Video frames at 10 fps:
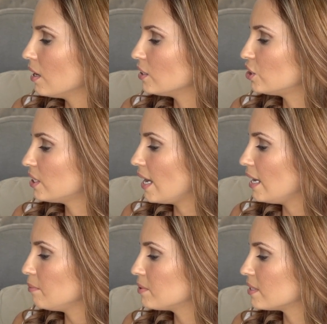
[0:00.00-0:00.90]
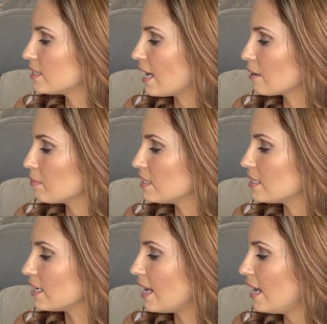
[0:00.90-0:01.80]
shapes,
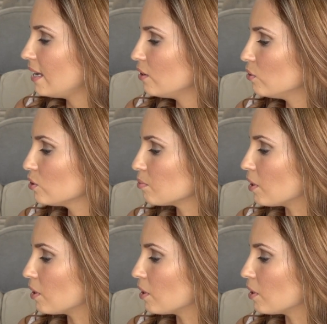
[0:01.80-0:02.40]
segments and angles,